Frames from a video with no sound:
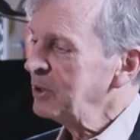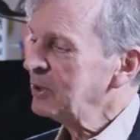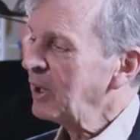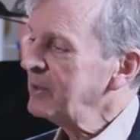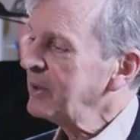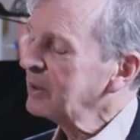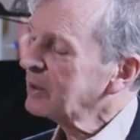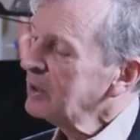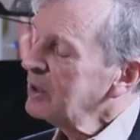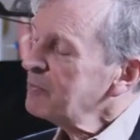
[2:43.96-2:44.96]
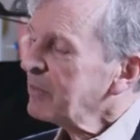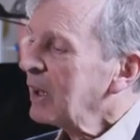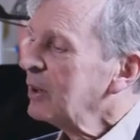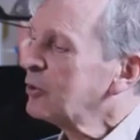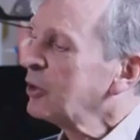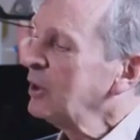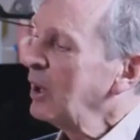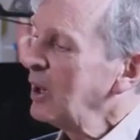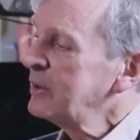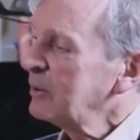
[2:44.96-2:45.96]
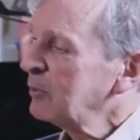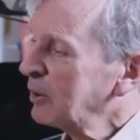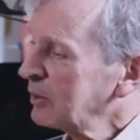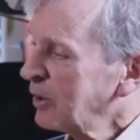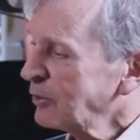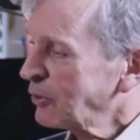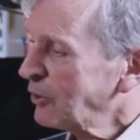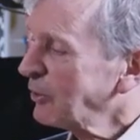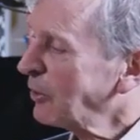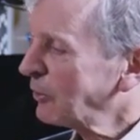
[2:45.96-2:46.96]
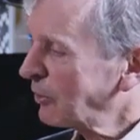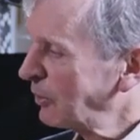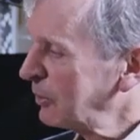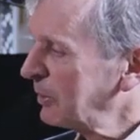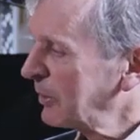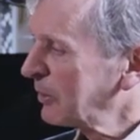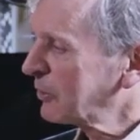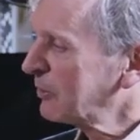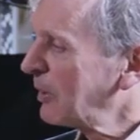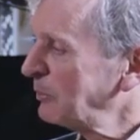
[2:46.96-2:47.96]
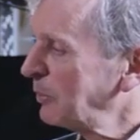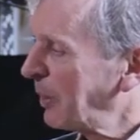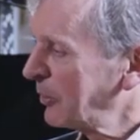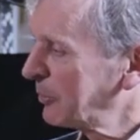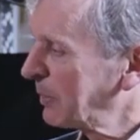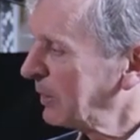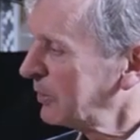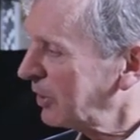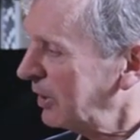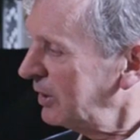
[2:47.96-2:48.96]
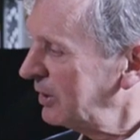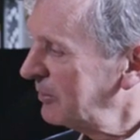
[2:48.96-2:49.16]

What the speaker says: I mean, I think what consciousness is to do with is the realm of possibility.